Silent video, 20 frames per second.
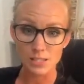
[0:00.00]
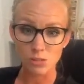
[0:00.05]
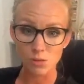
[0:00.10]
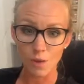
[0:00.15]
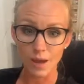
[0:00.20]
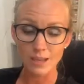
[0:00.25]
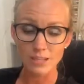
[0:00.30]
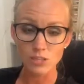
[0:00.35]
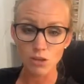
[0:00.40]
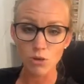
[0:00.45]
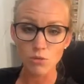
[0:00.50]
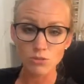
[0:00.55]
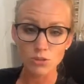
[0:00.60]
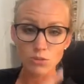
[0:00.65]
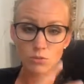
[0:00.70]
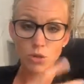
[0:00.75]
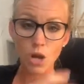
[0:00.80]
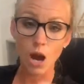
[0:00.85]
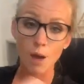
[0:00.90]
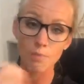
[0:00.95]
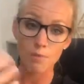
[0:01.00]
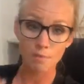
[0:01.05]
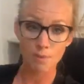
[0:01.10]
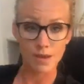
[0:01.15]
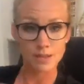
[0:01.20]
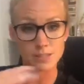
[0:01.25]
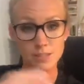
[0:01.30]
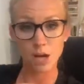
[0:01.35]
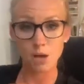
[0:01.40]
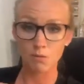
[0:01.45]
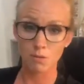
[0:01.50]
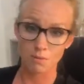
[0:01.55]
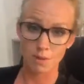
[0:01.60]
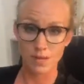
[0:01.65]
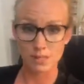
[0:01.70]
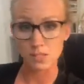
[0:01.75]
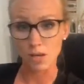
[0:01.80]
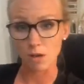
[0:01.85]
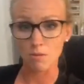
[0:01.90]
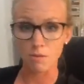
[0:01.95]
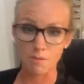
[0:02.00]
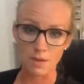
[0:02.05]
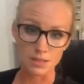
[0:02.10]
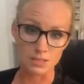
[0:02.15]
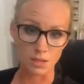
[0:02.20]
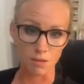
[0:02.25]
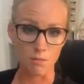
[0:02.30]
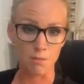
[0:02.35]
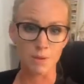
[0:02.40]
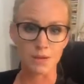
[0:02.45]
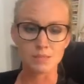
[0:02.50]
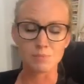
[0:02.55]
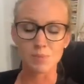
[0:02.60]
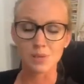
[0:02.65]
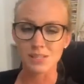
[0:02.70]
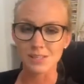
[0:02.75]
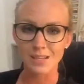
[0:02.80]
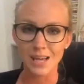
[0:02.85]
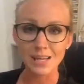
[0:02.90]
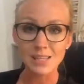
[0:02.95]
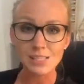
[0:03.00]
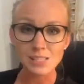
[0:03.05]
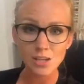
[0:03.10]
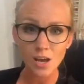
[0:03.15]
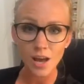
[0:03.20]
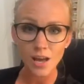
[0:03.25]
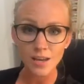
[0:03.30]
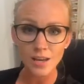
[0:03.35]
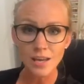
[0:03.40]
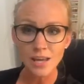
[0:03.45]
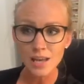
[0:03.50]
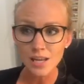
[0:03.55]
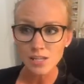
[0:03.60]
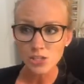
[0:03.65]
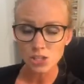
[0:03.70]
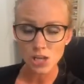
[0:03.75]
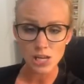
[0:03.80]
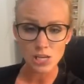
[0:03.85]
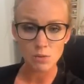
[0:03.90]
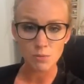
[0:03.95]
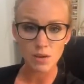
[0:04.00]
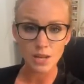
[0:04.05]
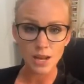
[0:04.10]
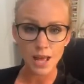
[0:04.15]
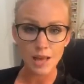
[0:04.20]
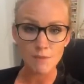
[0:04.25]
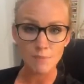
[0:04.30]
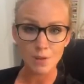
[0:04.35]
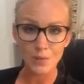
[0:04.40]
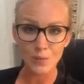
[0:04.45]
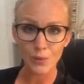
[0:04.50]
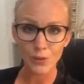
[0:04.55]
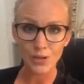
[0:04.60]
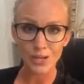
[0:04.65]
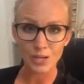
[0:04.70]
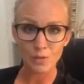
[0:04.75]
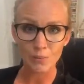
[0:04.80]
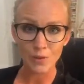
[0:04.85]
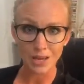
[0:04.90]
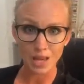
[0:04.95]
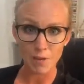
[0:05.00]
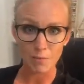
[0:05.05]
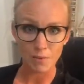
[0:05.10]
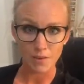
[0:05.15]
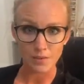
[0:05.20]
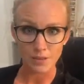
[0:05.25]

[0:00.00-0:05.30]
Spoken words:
So I don't do copy paste, copy paste, copy paste, copy paste, because that's not genuine and people are going to pick up on